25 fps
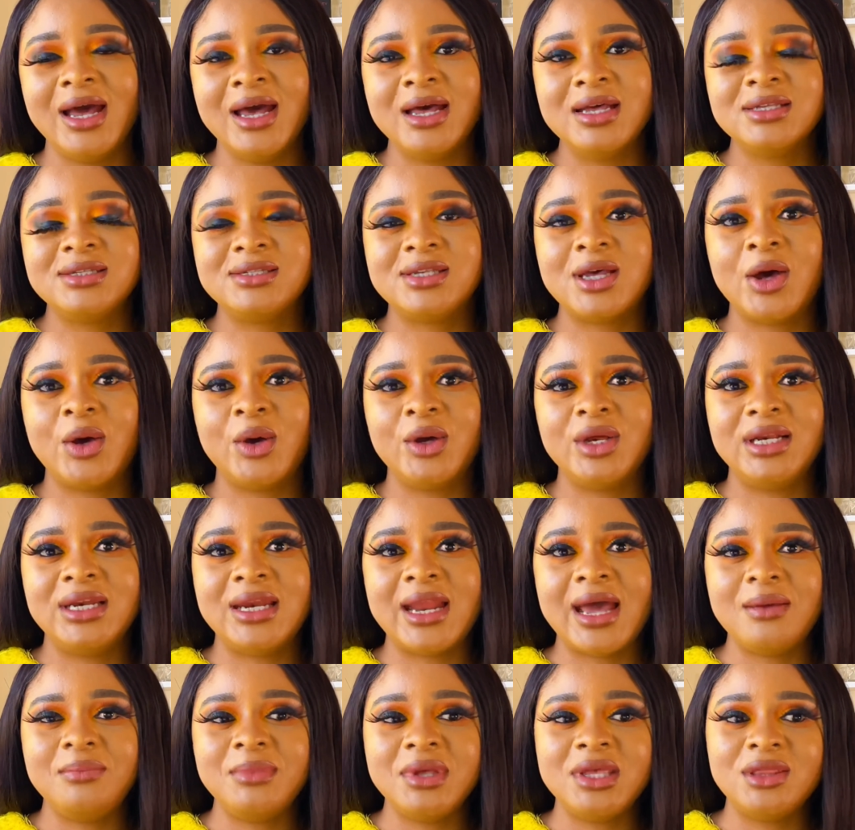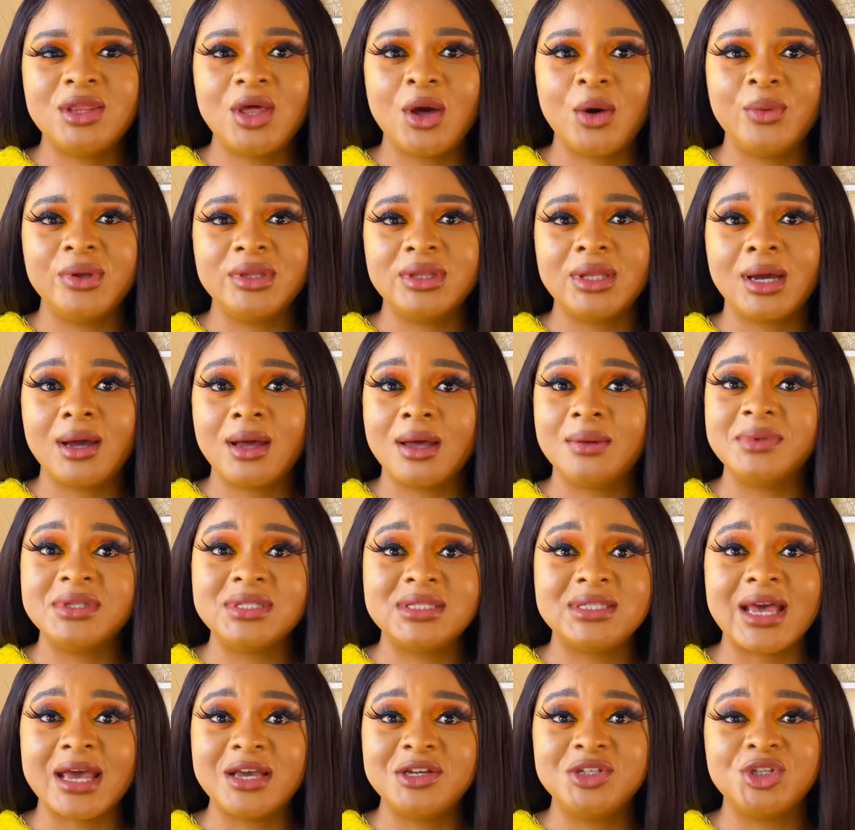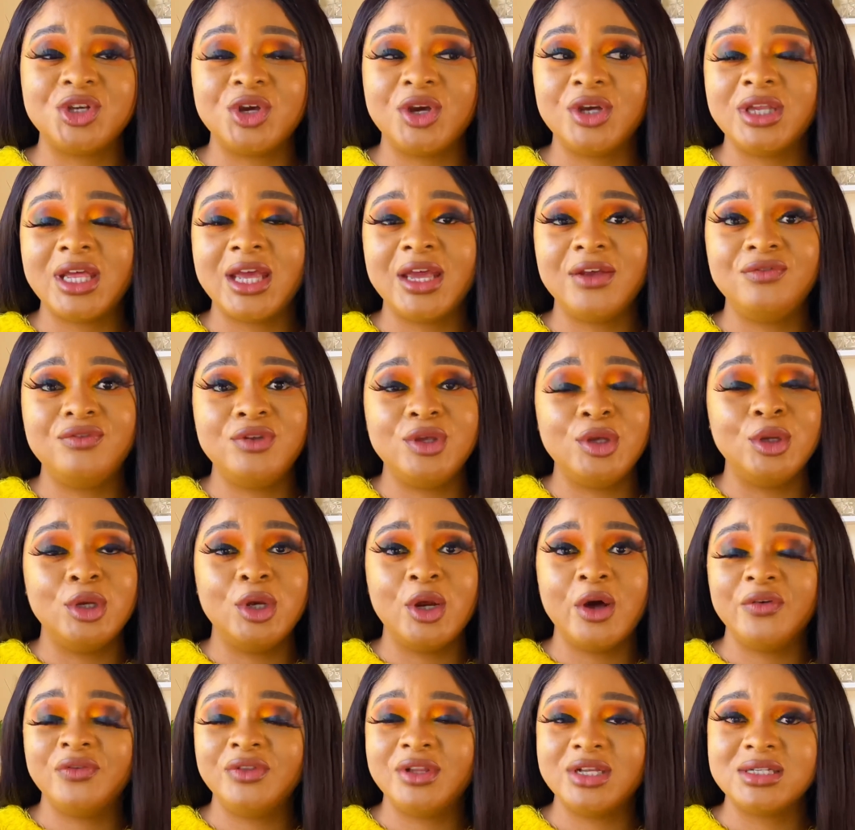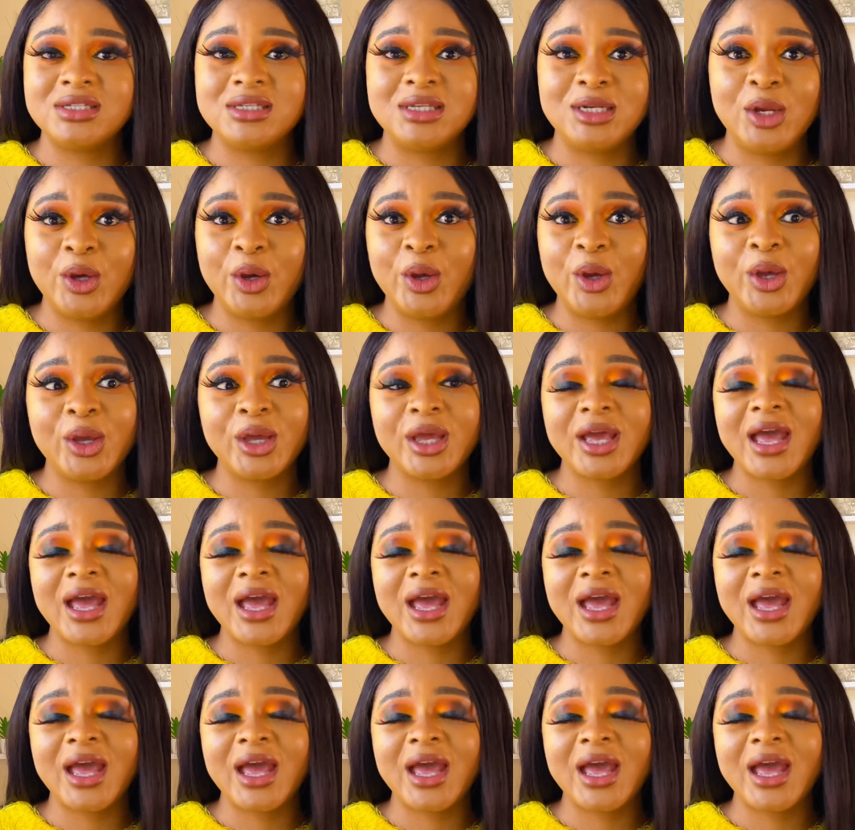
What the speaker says: So let me know in the comment section if you love this look.